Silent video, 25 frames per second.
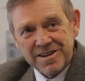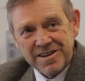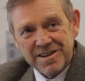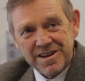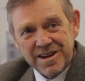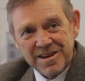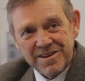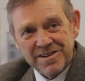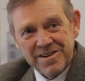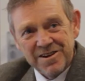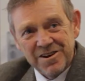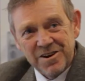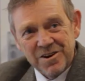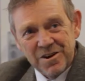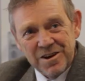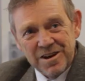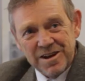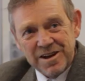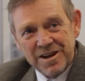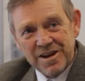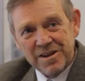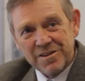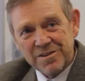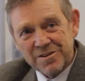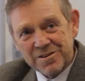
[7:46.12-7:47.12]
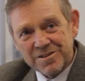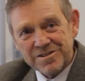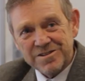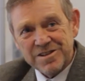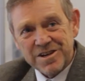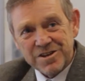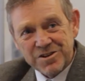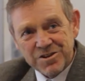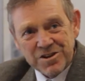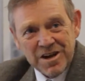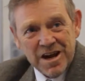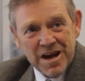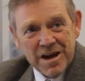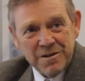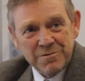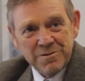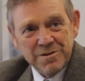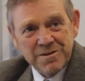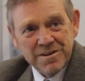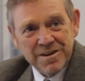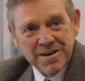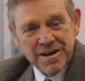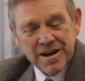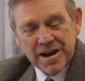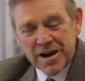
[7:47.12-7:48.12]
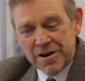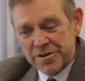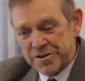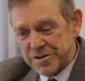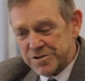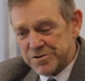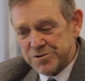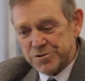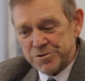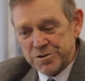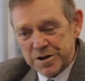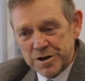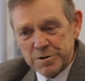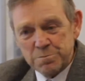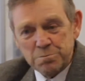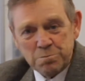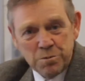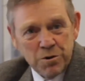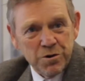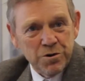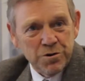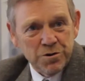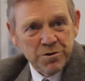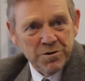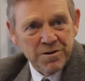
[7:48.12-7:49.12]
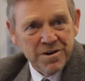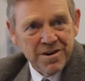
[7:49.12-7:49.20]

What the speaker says: that ethos that you have within carries through in Blue.